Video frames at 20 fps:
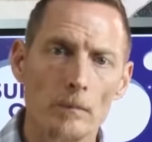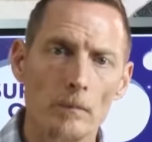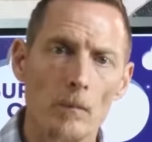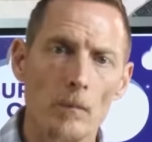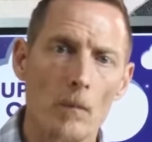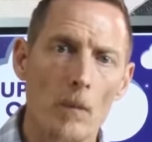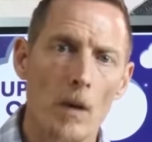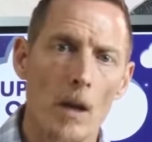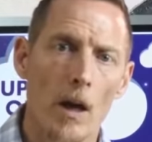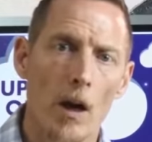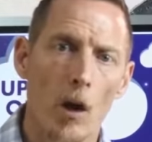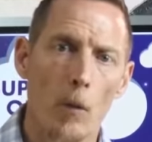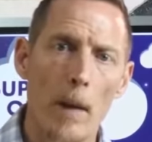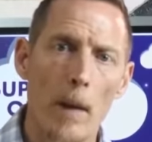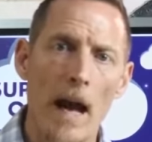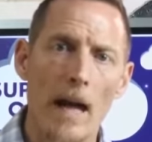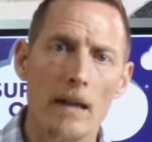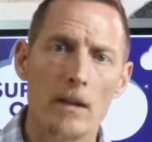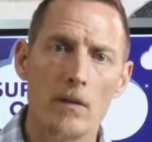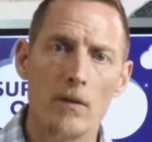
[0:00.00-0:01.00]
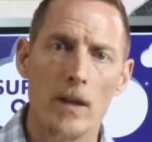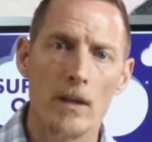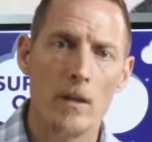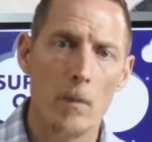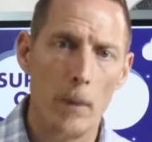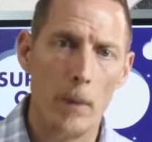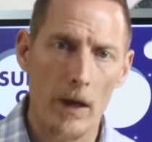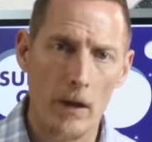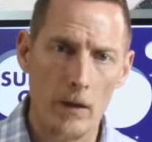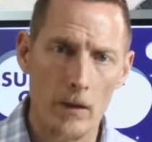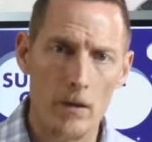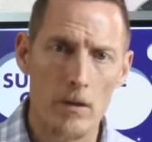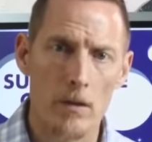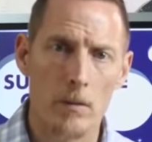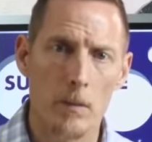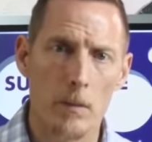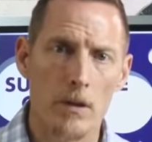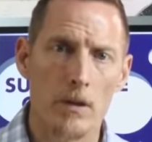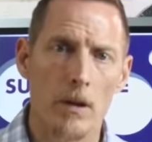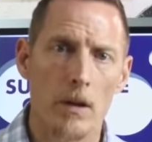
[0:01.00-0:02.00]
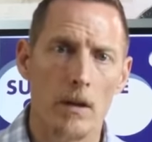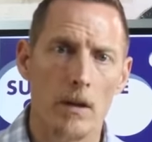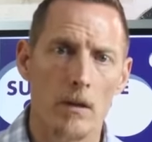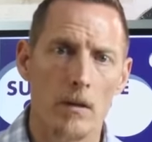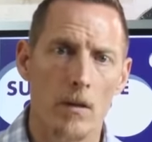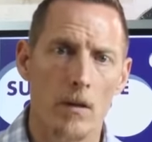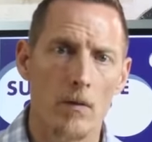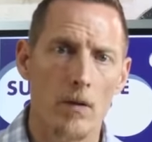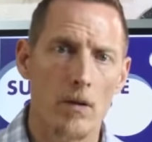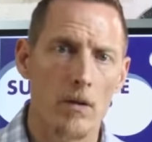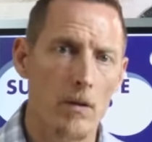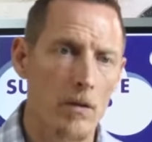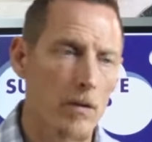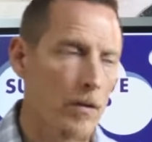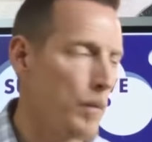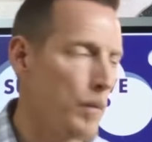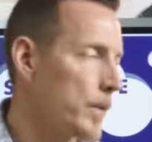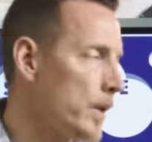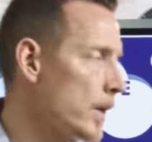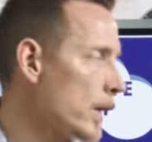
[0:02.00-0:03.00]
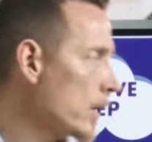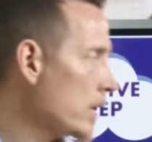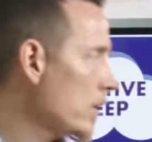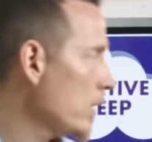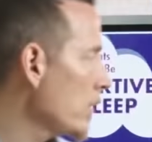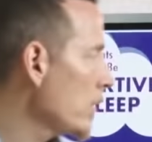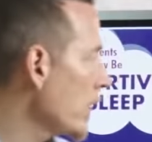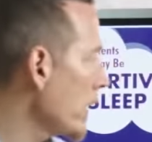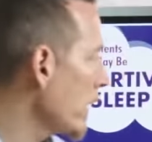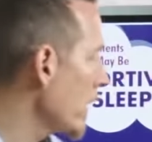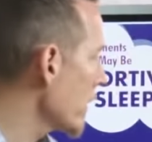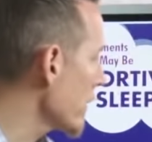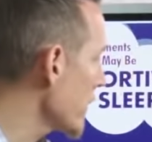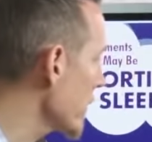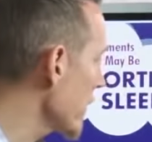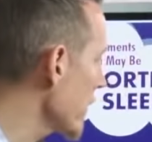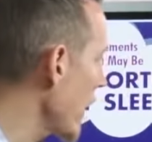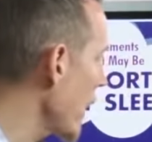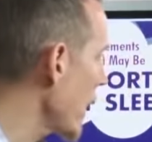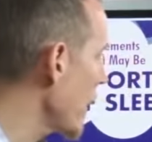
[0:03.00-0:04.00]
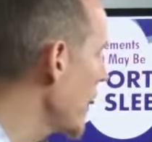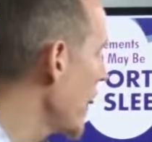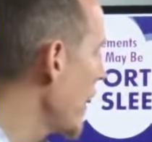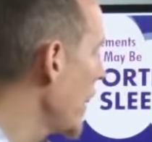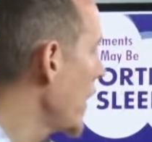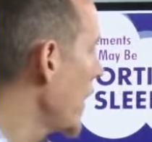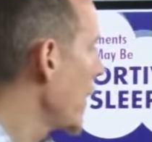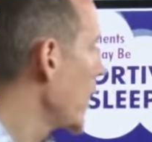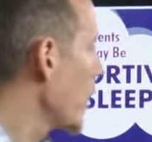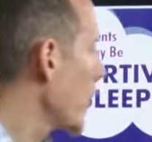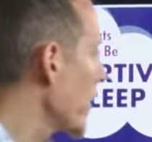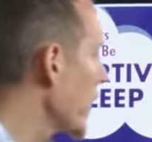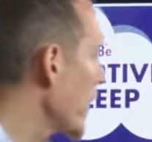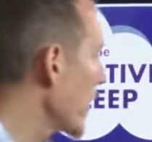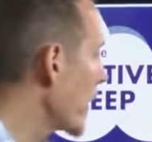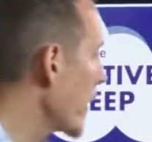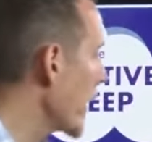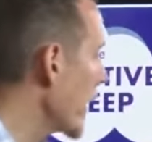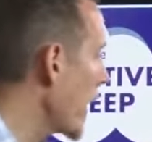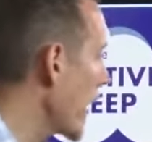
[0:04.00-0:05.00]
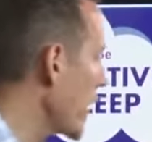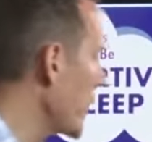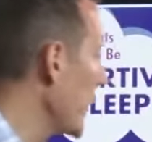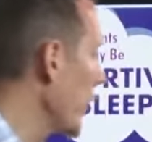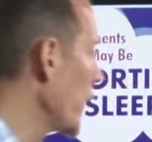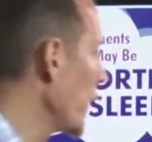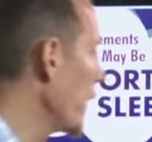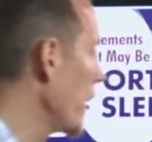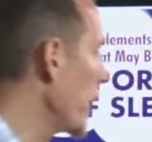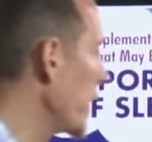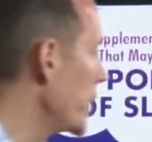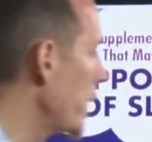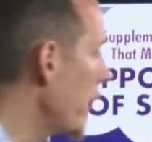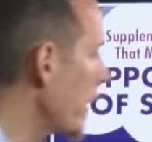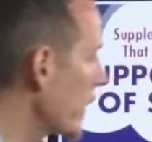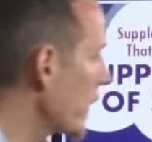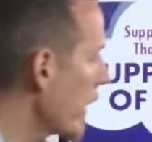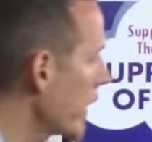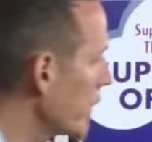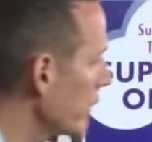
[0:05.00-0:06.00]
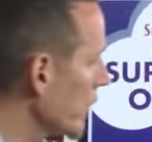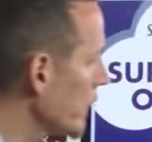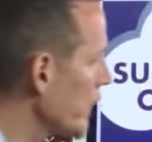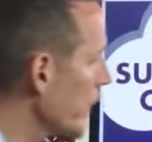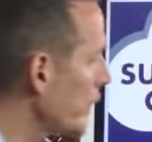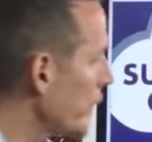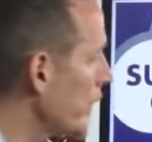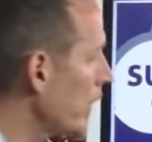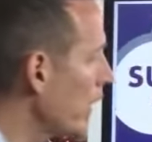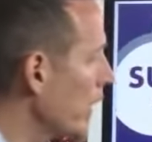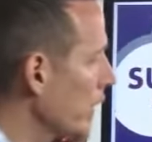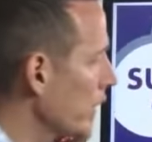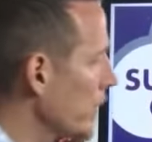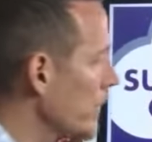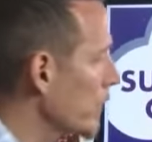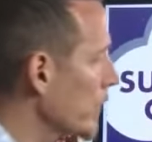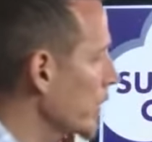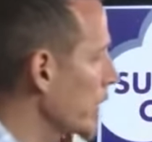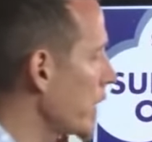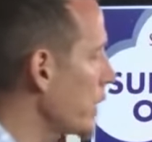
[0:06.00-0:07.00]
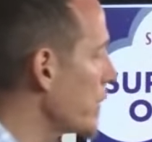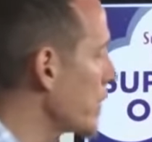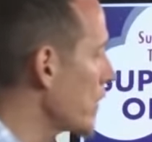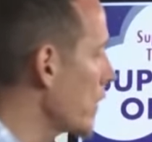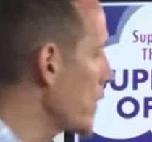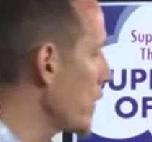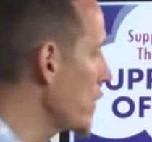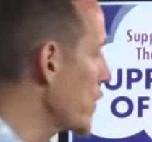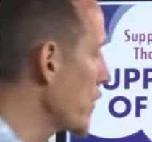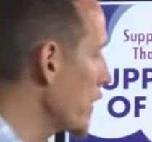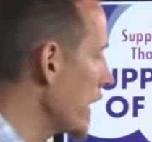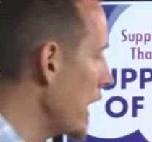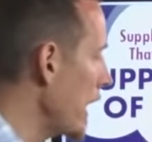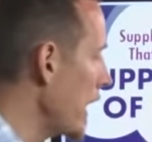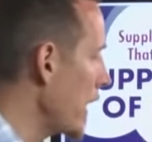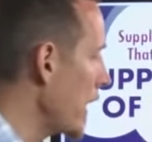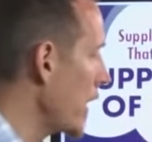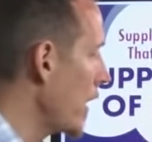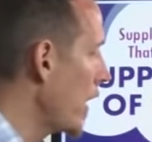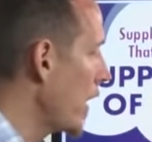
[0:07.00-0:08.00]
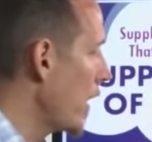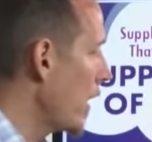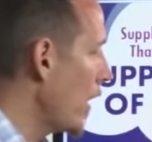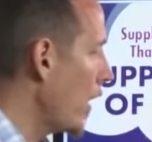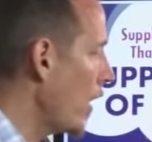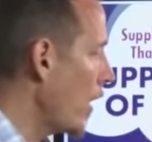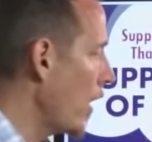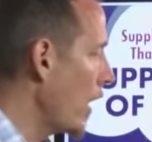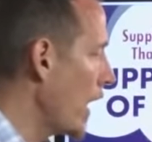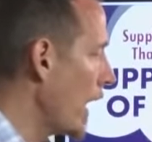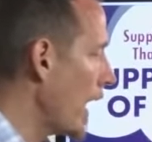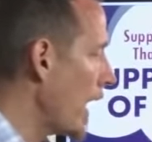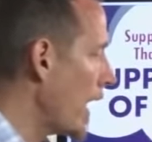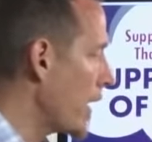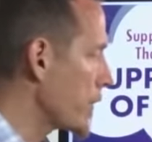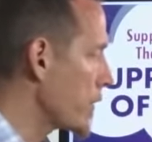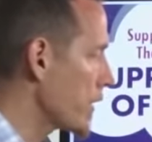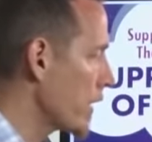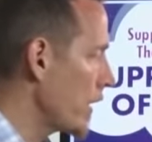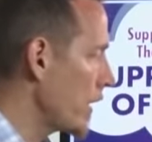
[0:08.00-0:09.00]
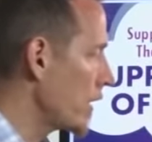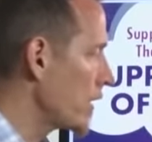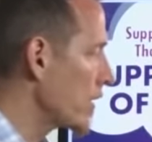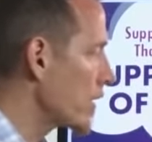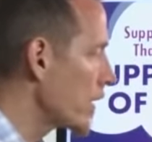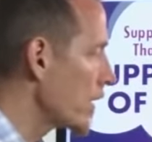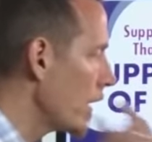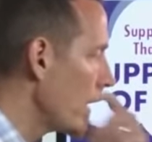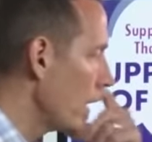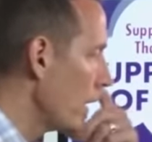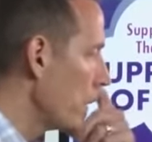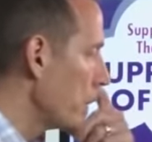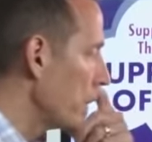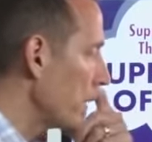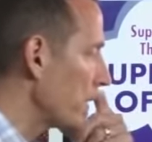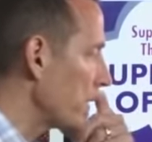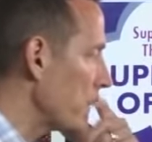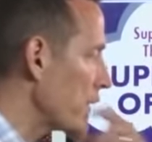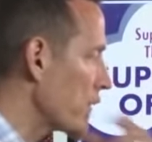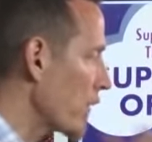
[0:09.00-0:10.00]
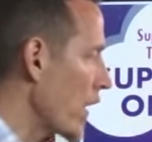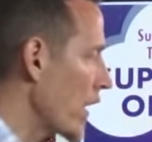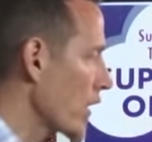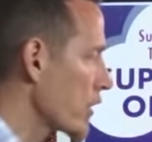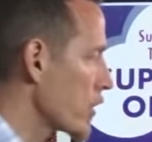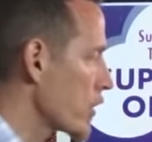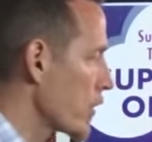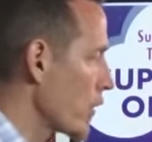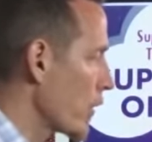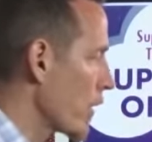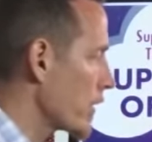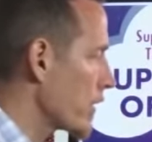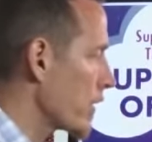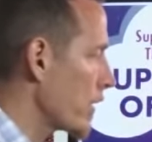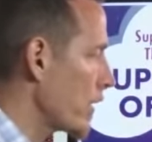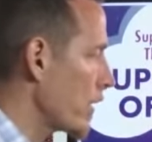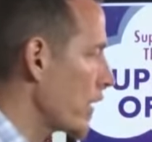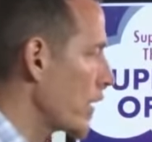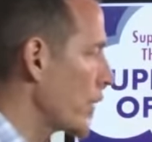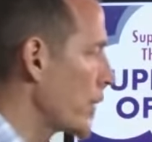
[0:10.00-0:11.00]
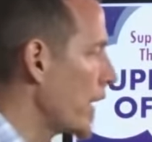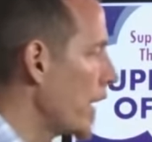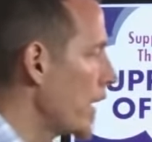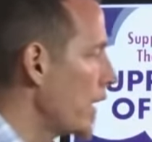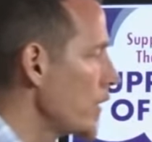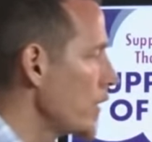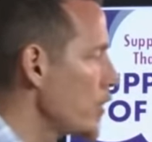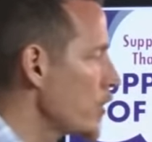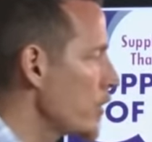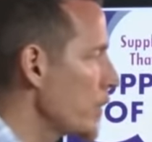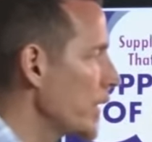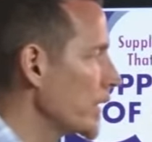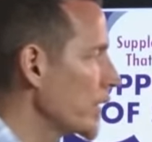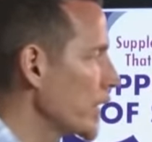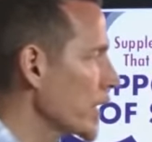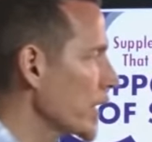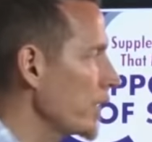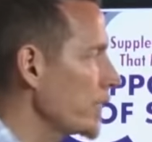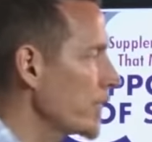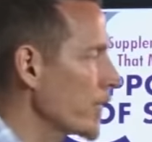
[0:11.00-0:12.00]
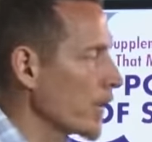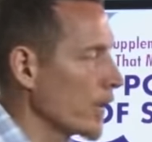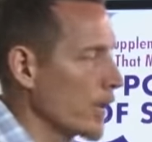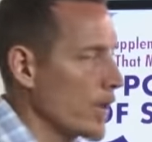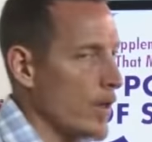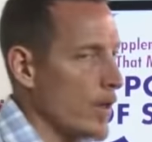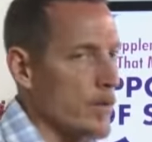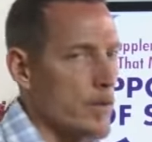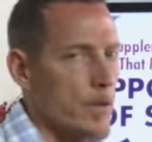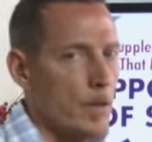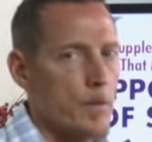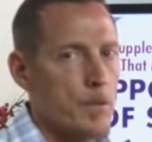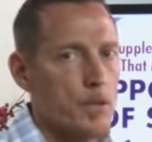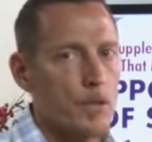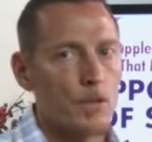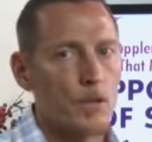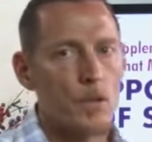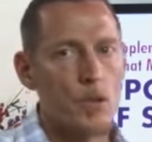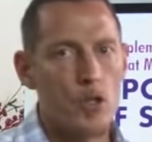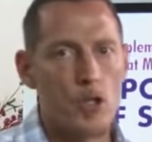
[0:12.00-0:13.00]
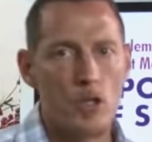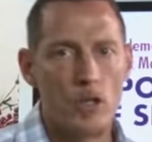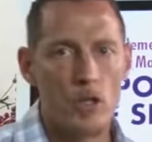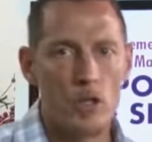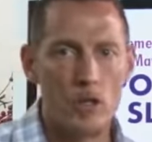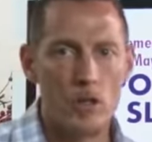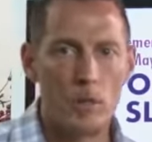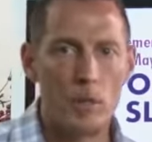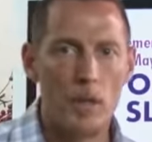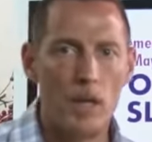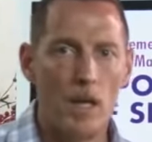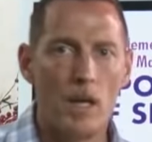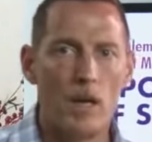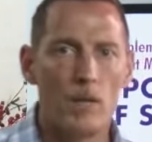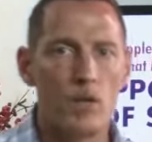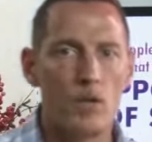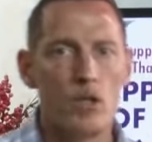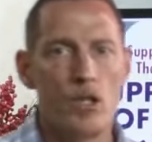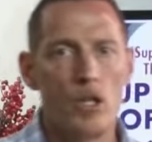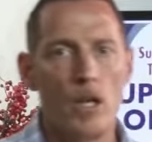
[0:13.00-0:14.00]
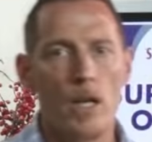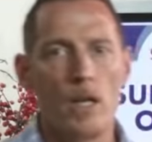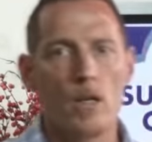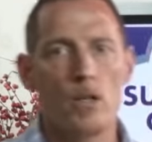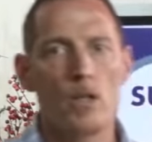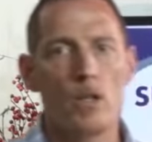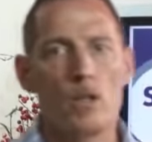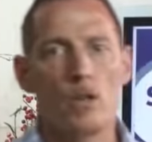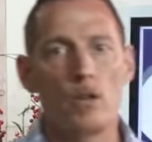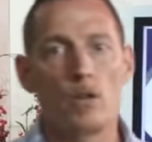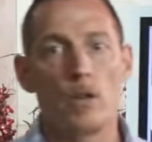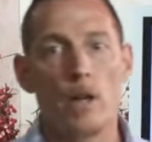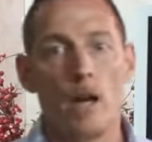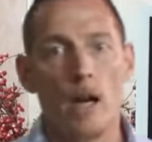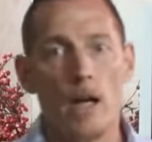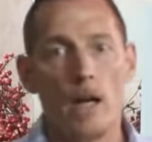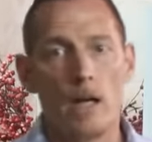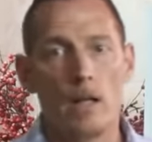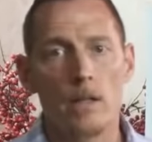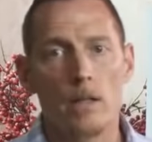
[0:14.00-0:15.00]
help activate the parasympathetic nervous system to get you in a state where you're able and better able to fall asleep. So these are, again, all options, but these are all short term. You should be looking for the long term solution in your behavior change and your diet.